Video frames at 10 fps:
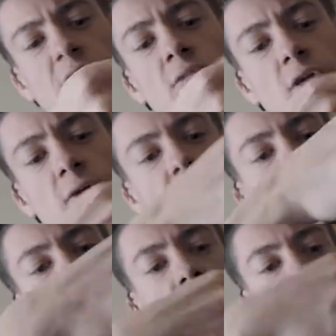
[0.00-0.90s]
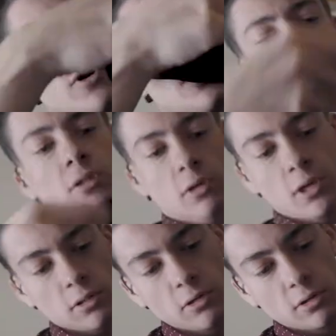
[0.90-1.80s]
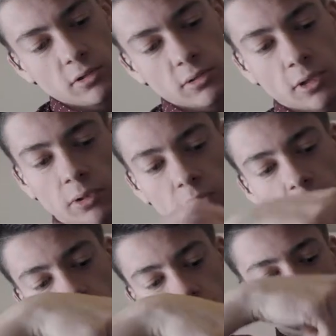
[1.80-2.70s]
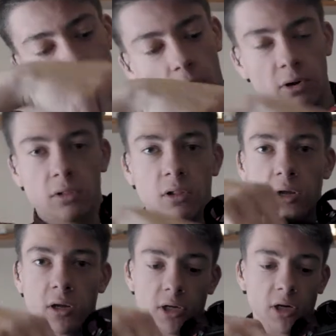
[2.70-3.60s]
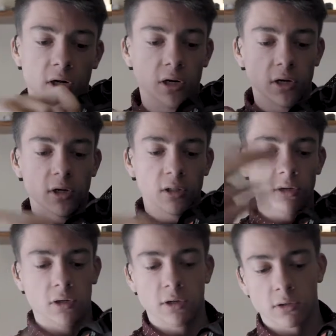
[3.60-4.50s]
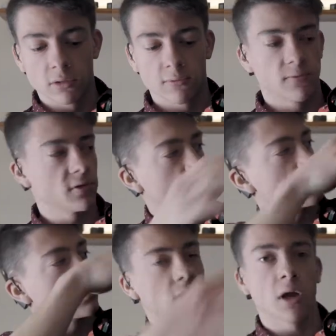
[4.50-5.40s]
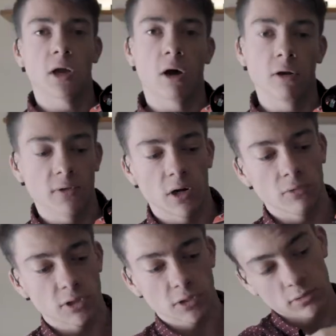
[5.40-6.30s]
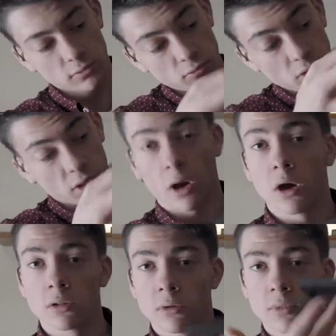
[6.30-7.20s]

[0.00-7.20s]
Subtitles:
a little tough at first. Okay, so and then you put the other leg in here so it doesn't slide out of there, which is really awesome.